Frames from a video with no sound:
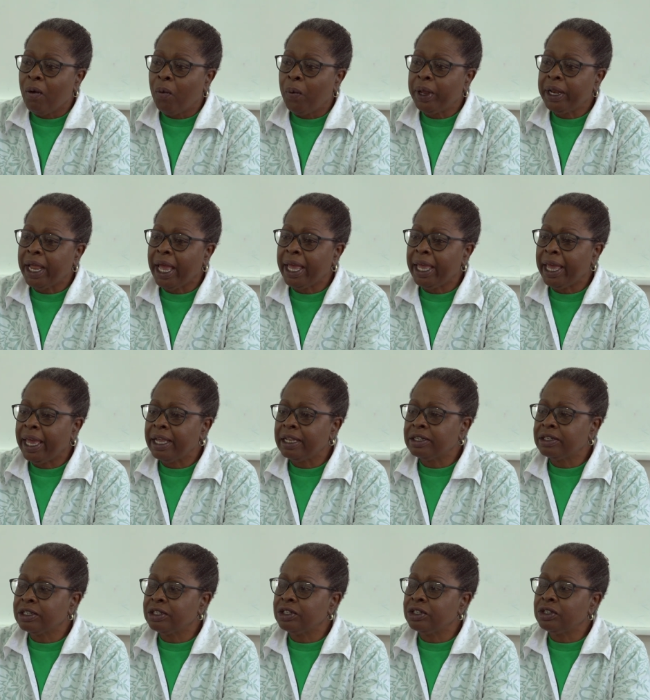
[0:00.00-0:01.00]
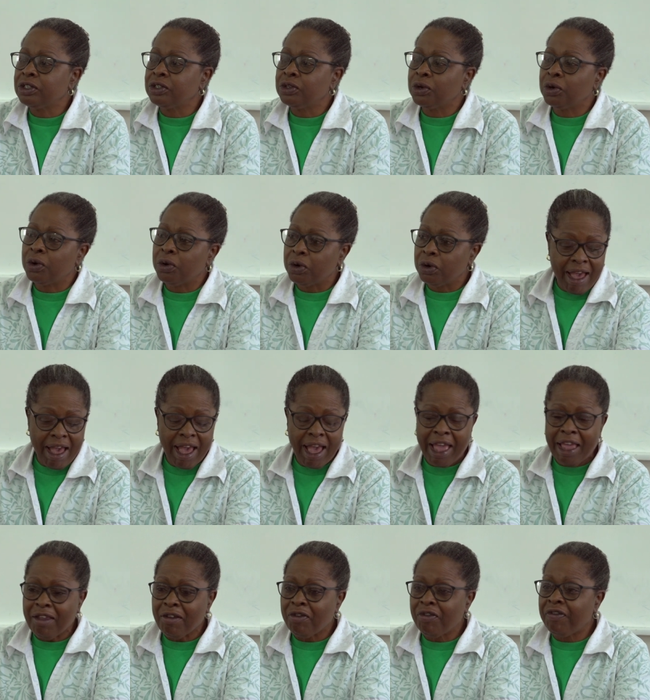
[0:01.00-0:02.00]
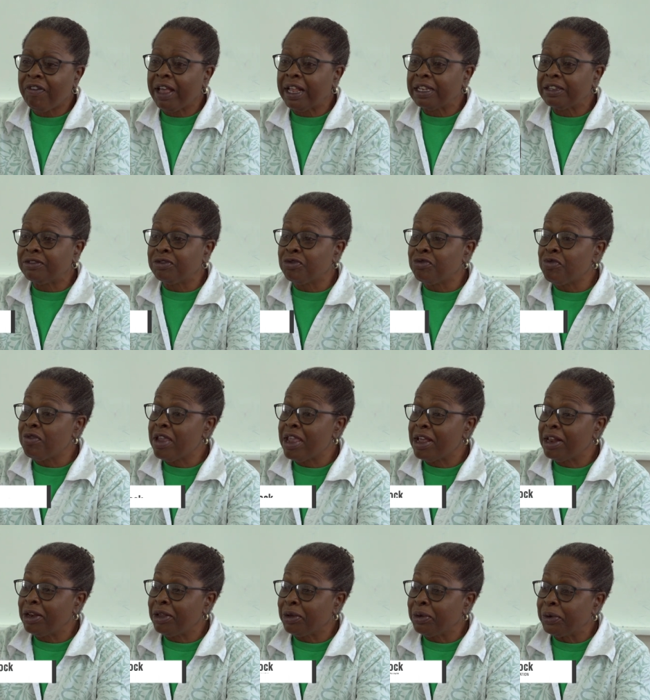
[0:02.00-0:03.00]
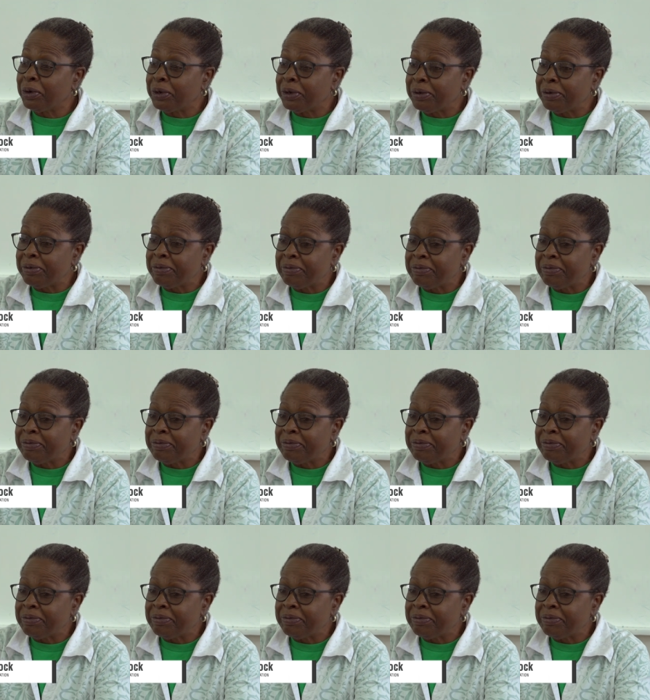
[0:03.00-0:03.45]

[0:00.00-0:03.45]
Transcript: When I entered the door, I felt really good